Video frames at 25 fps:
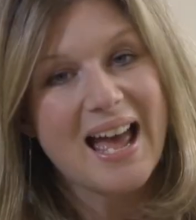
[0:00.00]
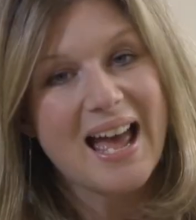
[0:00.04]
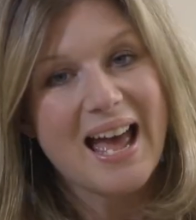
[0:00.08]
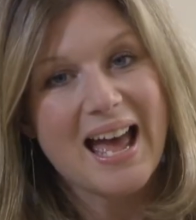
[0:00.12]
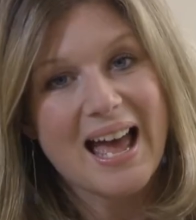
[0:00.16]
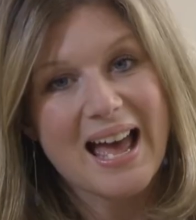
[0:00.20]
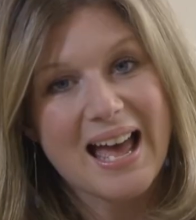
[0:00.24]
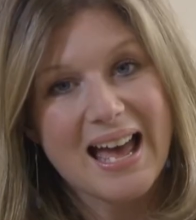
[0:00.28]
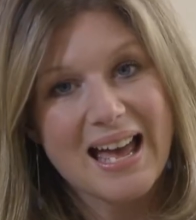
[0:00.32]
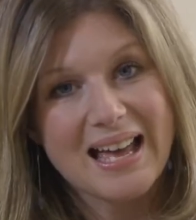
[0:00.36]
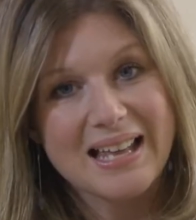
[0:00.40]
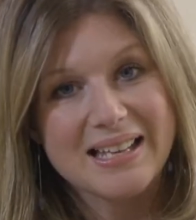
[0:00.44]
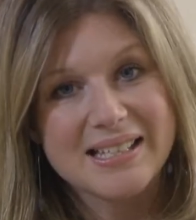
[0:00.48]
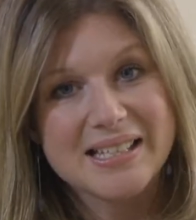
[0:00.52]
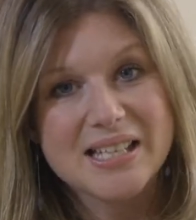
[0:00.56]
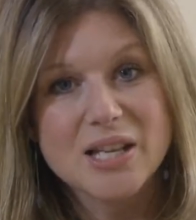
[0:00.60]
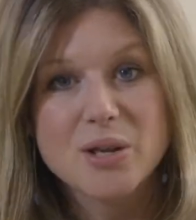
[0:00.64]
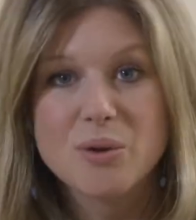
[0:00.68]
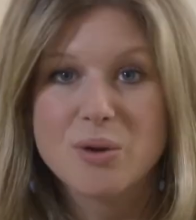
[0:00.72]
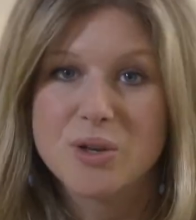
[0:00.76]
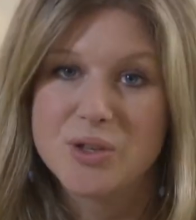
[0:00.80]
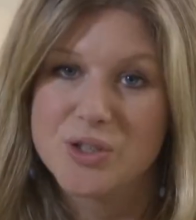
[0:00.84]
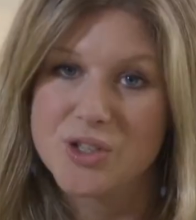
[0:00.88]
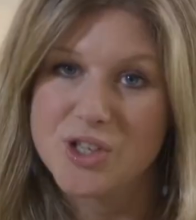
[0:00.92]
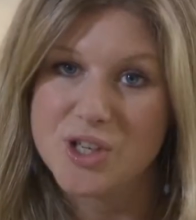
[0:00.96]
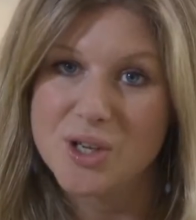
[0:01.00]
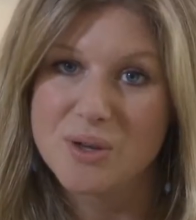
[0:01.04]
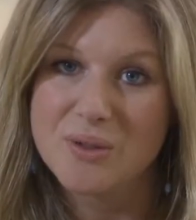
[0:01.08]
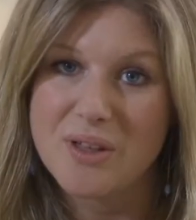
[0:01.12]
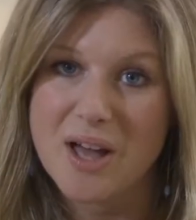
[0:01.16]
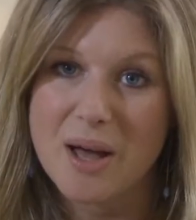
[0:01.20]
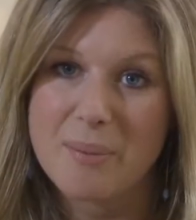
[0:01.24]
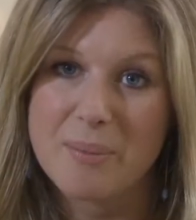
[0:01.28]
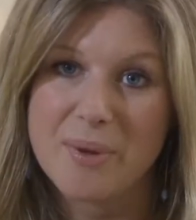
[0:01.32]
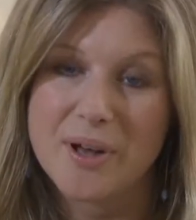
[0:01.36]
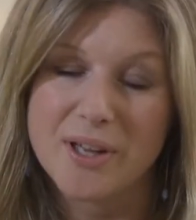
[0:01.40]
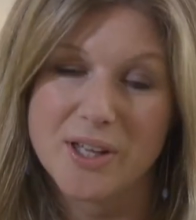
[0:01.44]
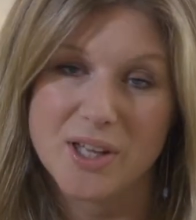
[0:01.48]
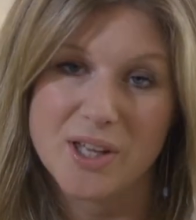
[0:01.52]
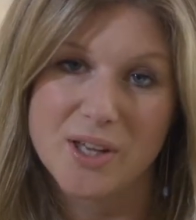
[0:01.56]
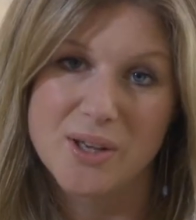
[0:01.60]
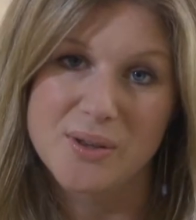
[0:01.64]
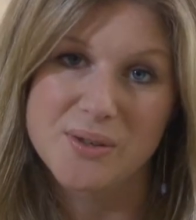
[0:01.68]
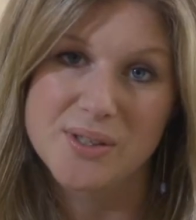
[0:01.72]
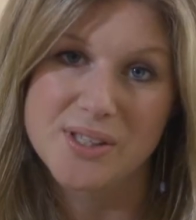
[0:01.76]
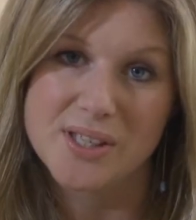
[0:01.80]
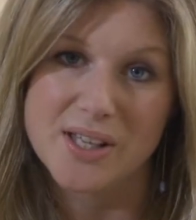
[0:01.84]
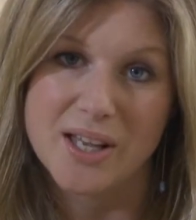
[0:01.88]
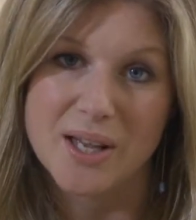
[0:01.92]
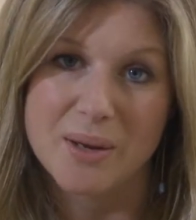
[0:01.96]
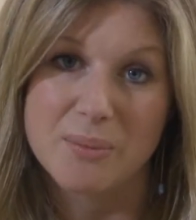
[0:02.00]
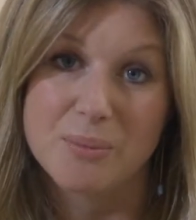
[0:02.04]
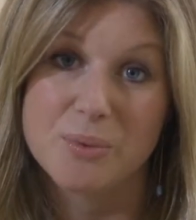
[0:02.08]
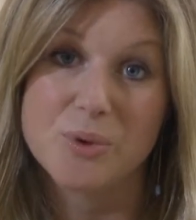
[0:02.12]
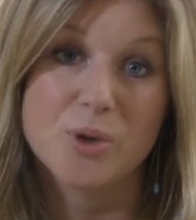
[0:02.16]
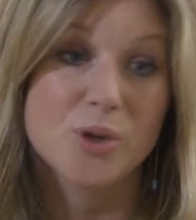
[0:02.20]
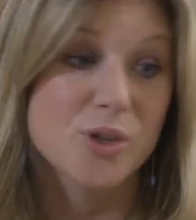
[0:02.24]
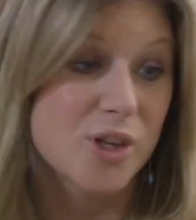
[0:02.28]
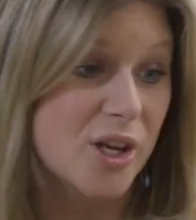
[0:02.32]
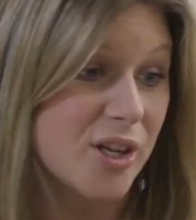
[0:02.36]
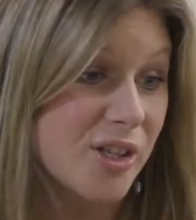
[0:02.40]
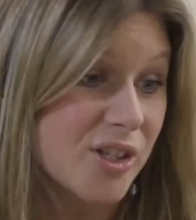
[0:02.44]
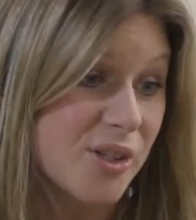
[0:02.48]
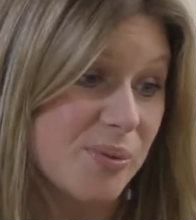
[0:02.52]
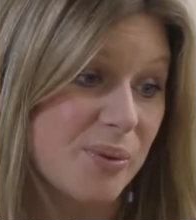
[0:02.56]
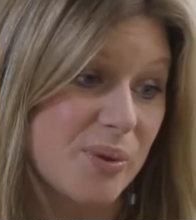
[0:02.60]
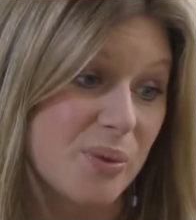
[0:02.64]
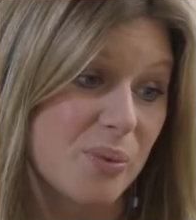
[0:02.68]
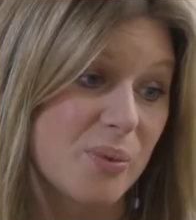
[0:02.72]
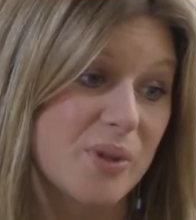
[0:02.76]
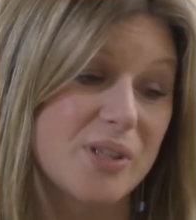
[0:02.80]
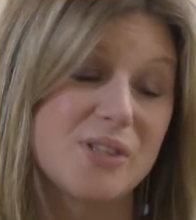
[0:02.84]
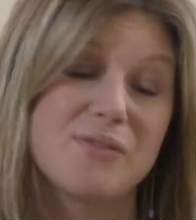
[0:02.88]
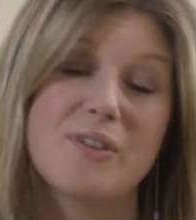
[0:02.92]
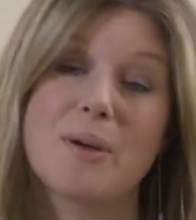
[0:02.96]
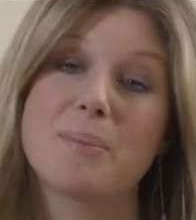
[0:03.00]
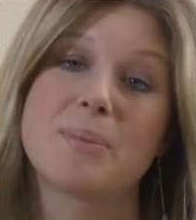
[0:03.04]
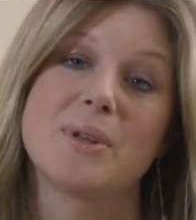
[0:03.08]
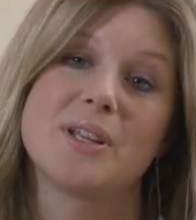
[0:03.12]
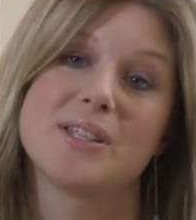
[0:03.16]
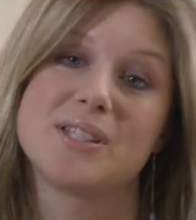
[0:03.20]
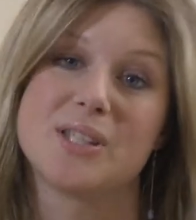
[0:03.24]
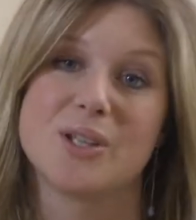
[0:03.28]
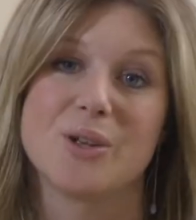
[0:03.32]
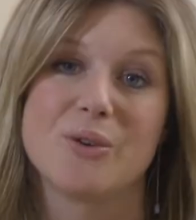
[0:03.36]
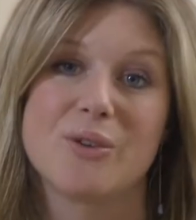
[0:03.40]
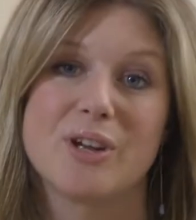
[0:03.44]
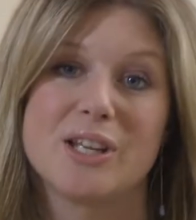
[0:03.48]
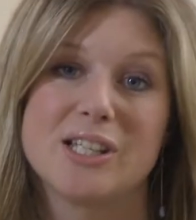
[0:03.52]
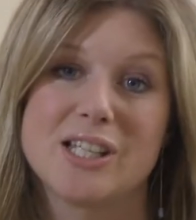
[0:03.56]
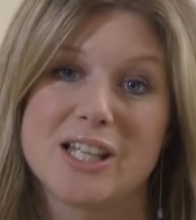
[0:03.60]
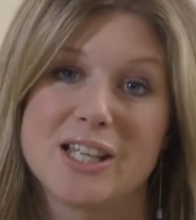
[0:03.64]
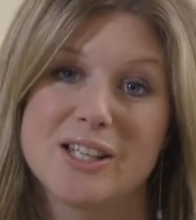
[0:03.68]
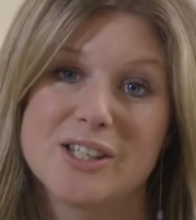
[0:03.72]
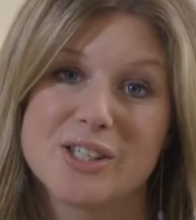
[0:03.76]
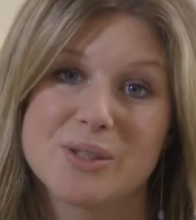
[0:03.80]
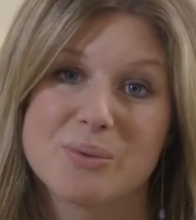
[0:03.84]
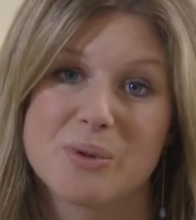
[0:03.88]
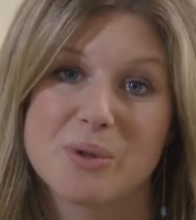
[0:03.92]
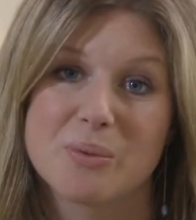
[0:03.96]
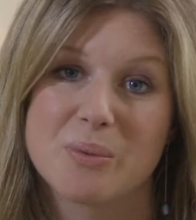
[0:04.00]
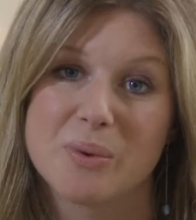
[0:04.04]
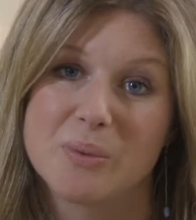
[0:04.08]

And you can do that by using products with all these fabulous ingredients